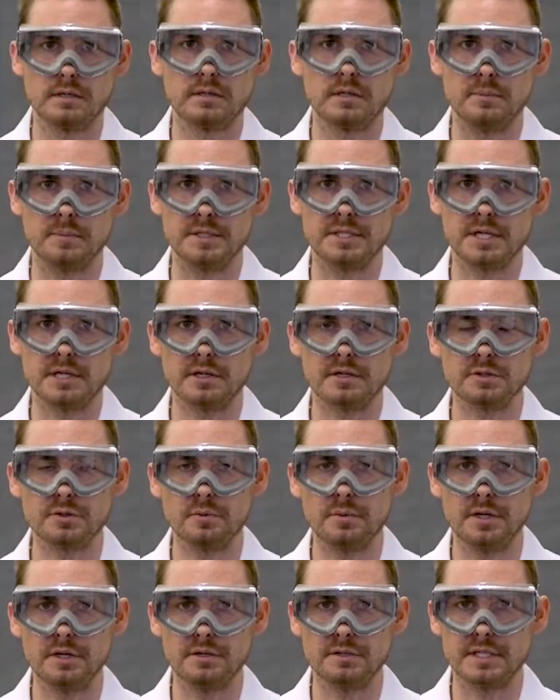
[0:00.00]
The materials
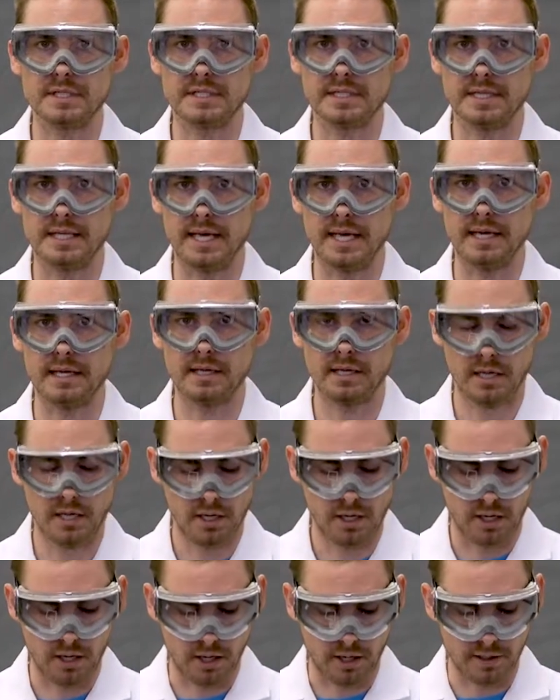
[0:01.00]
we'll be using today
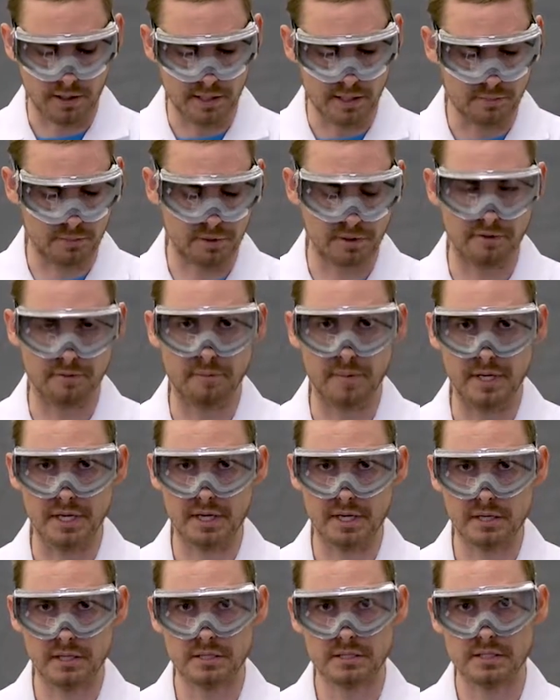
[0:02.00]
are a number of
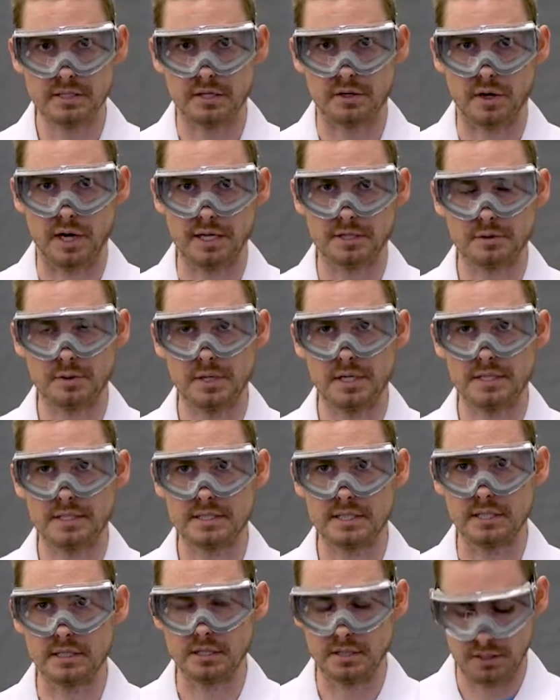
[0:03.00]
beakers, a graduated
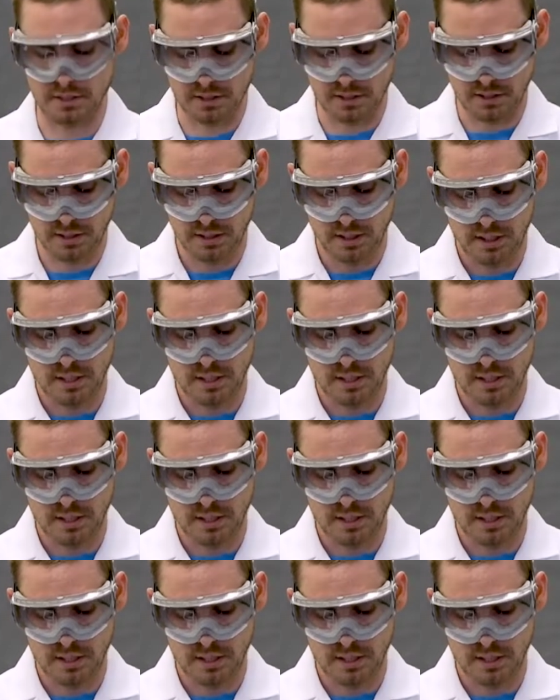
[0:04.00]
cylinder,